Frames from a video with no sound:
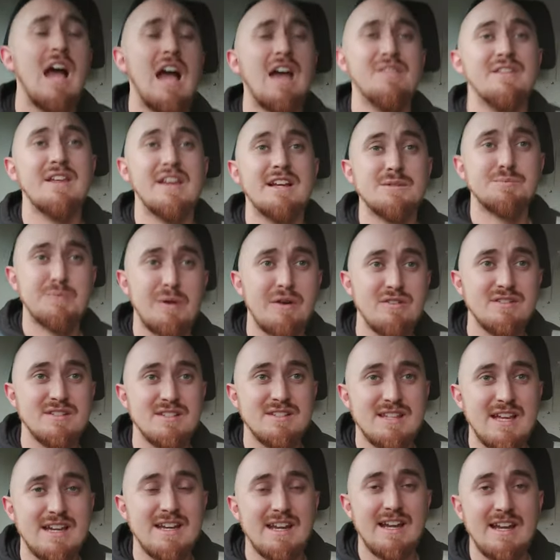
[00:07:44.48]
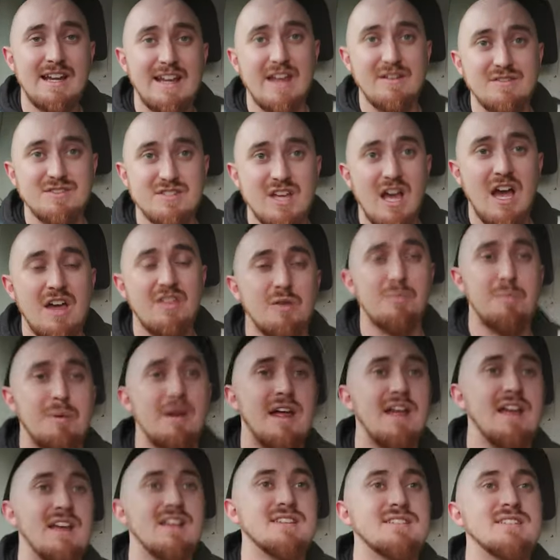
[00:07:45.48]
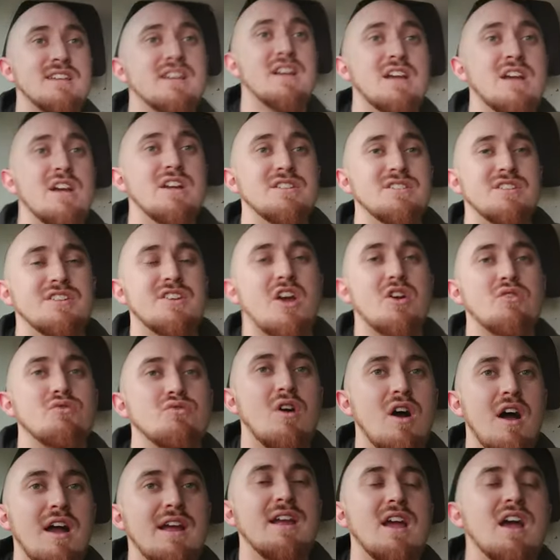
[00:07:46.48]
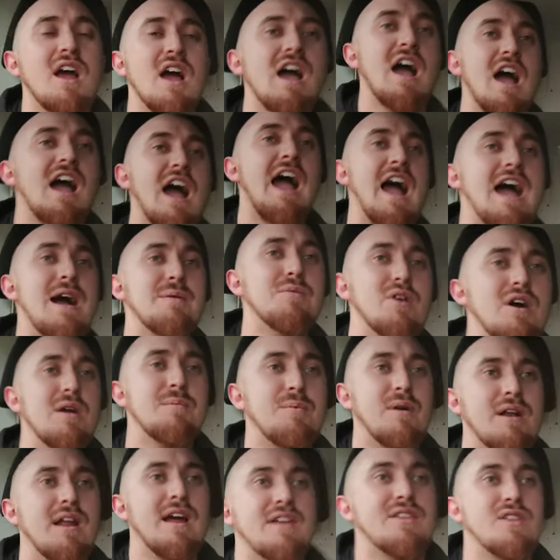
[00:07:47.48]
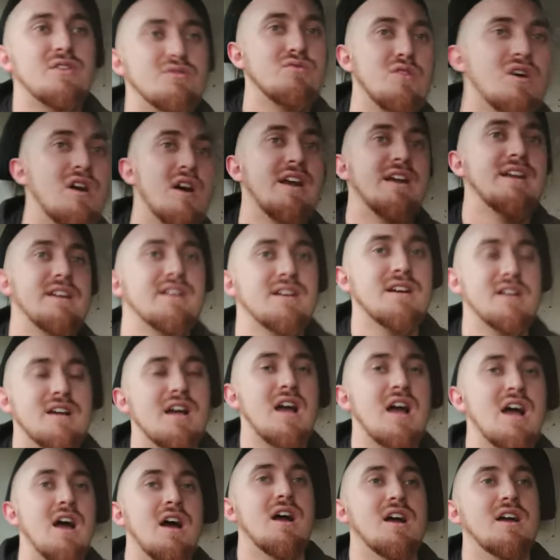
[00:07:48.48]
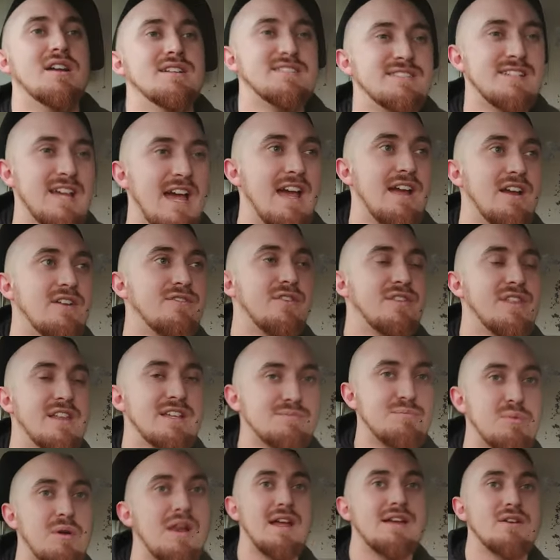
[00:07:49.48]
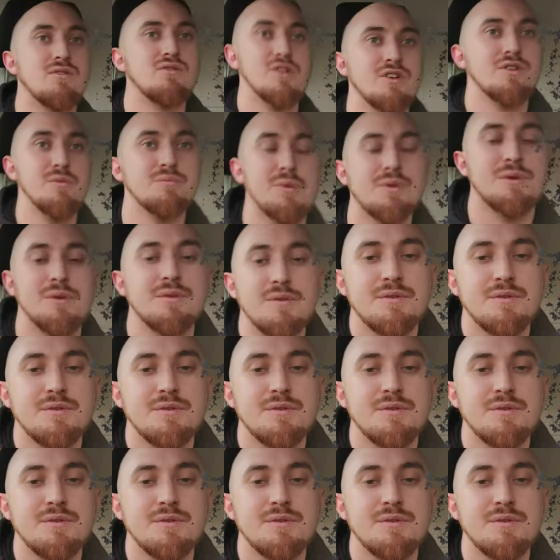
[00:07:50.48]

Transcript: and the experiences that it gives to other players to go, right, am I playing the right uh, deck for this playgroup.